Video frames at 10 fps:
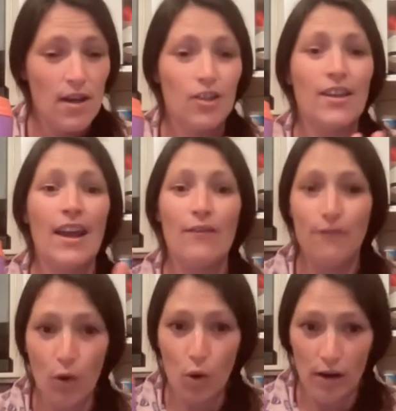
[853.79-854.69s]
You can get
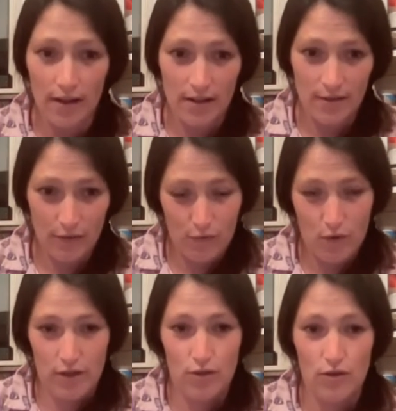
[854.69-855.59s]
4 for
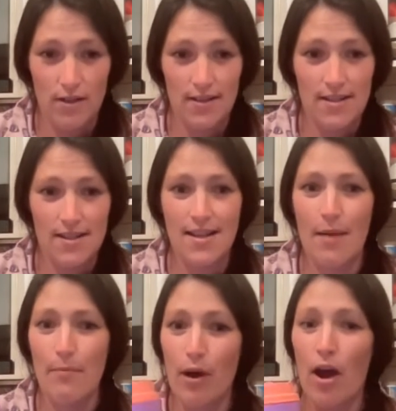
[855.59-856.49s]
$42. So it's
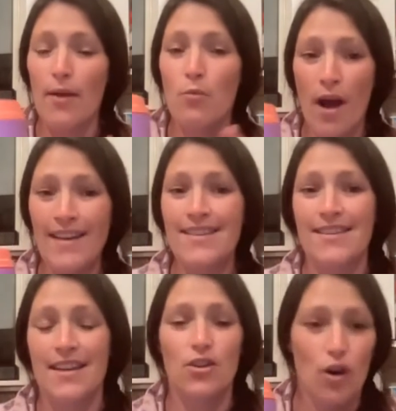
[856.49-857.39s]
like buy one
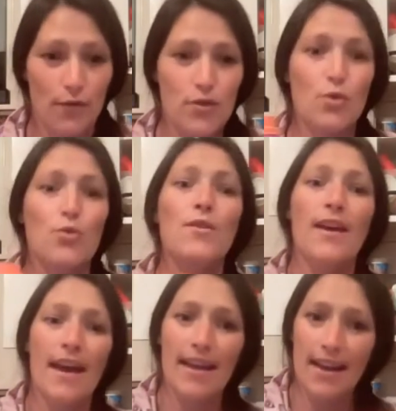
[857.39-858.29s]
set of 2
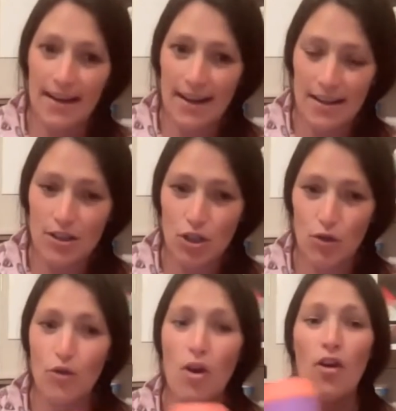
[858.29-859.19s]
and get another
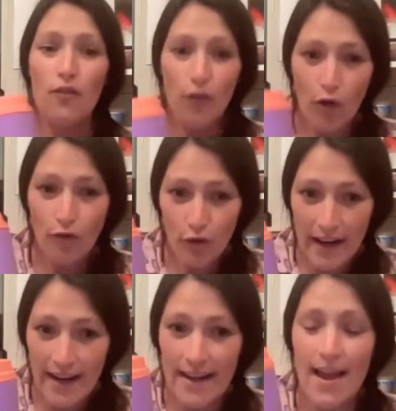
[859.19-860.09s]
2 for
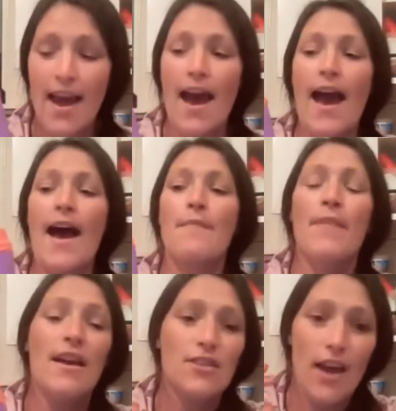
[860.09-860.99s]
free.
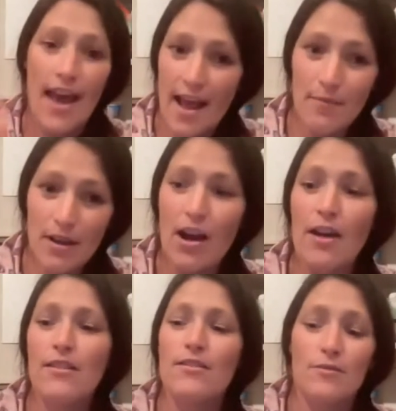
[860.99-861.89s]
So I am
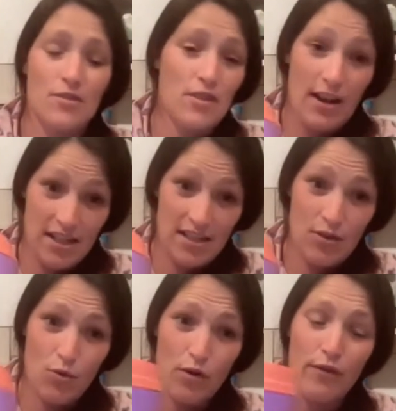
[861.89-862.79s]
gonna, I just
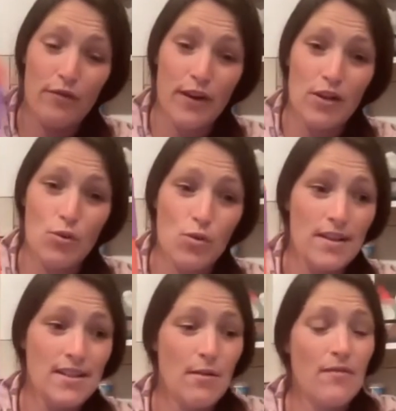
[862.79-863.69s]
didn't order for a friend who
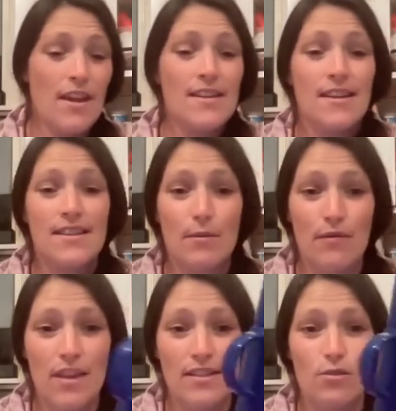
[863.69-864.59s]
ordered some of these, and some
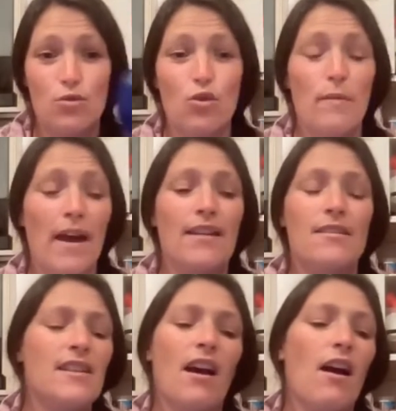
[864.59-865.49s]
of these I'll talk about. And I
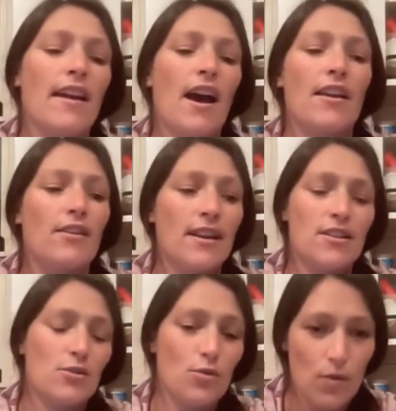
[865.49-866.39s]
was like, oh yeah, I don't need
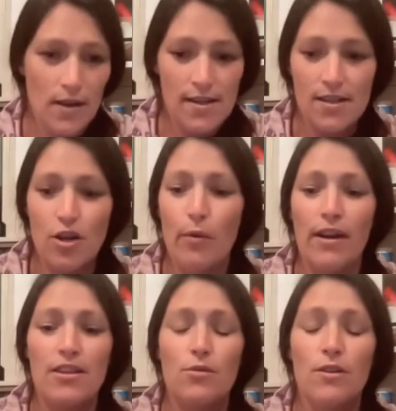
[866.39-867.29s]
to do an order, so there's no
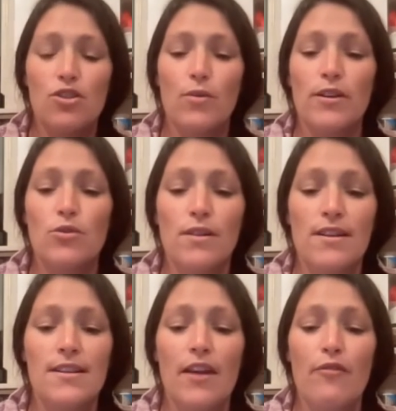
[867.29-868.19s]
point us doing a joint order
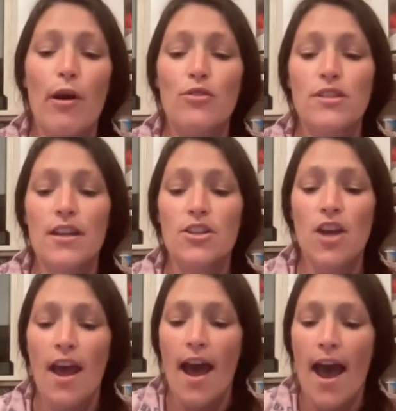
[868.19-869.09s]
to save postage.
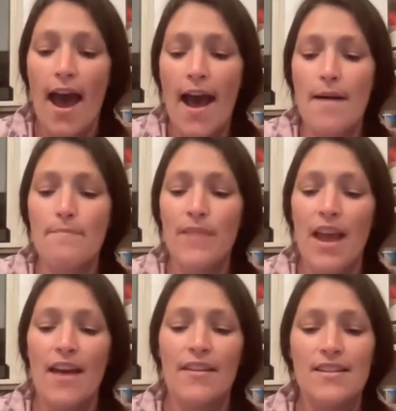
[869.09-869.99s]

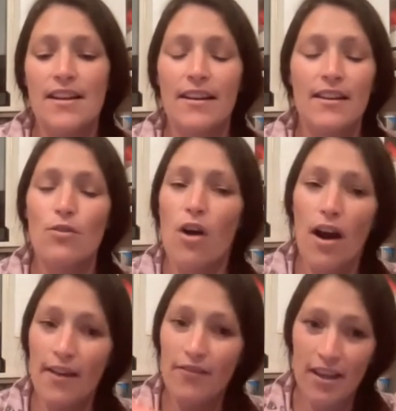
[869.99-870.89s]
Then I suddenly thought,
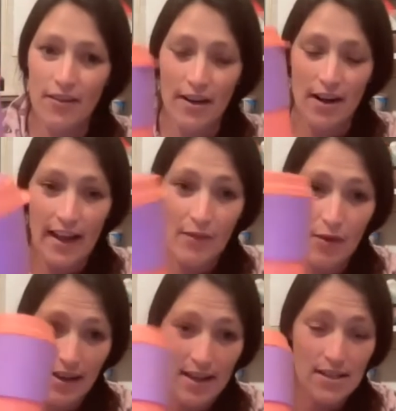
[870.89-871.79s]
I gave
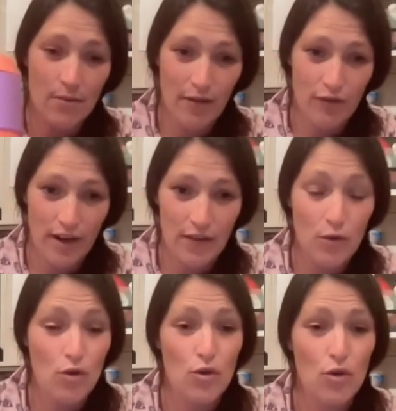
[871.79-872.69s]
one of these to my friend for
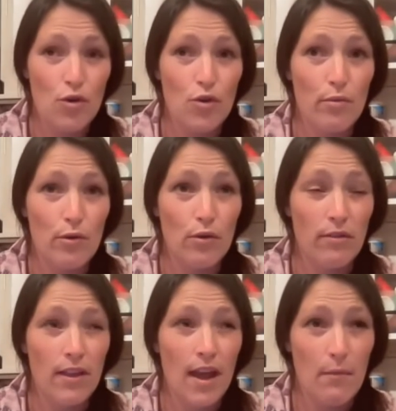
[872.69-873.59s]
her
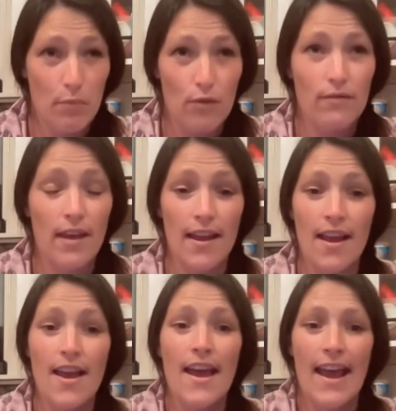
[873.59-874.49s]
birthday,
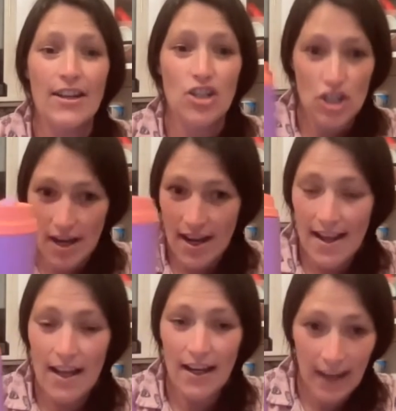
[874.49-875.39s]
and
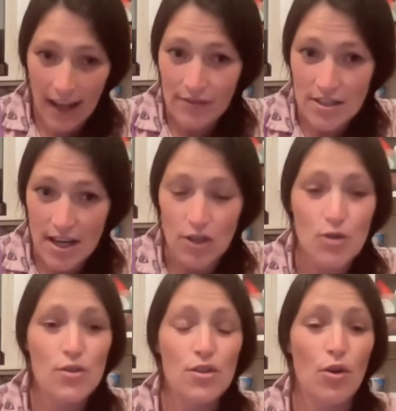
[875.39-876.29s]
she loves it,
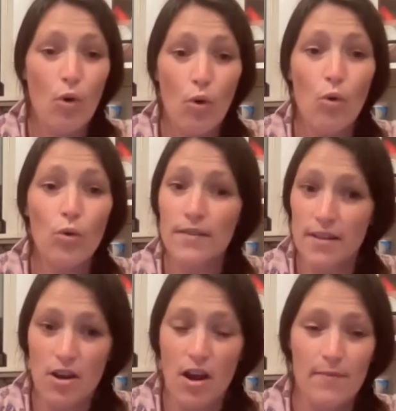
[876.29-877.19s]
uses it all
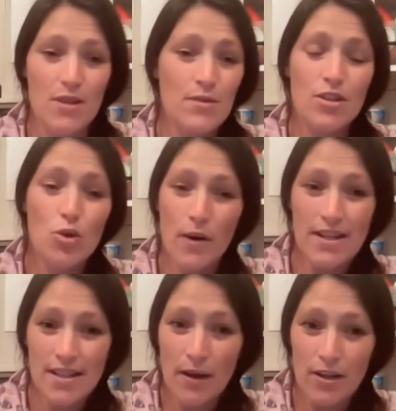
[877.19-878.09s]
the time. So it was a
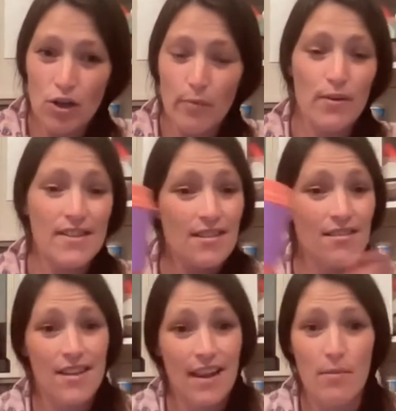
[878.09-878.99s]
$21 present
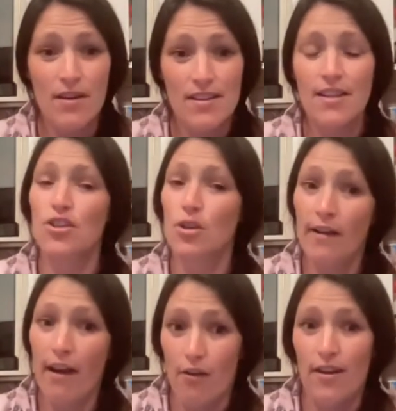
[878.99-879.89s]
because they come in a set of 2,
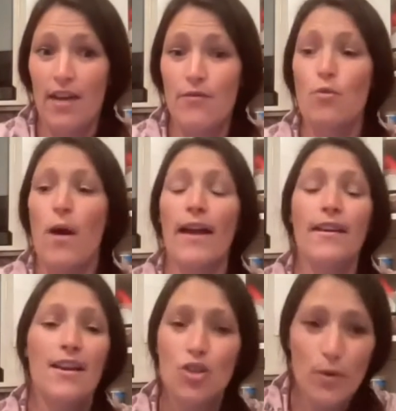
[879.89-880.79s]
and I only gave her
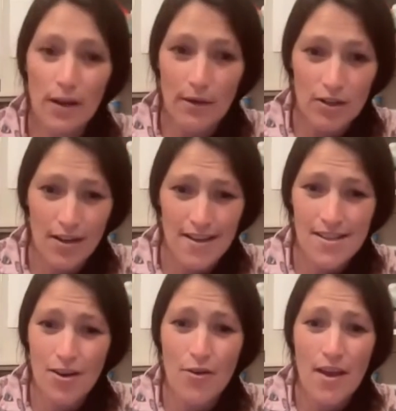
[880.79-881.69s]
one, $21.
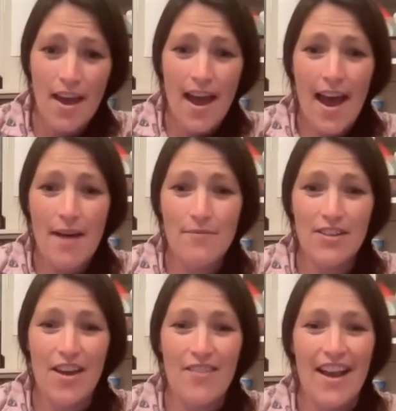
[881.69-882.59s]
So
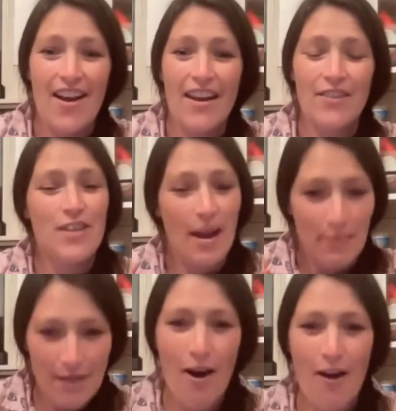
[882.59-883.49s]
never had that kind of time.
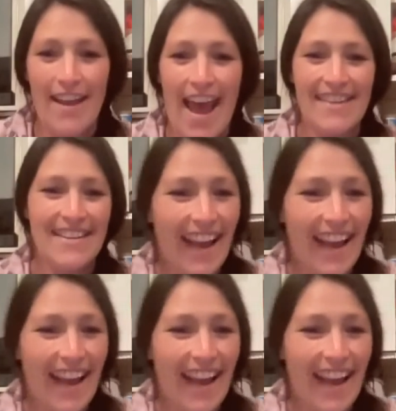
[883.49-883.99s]
Come on, Kat.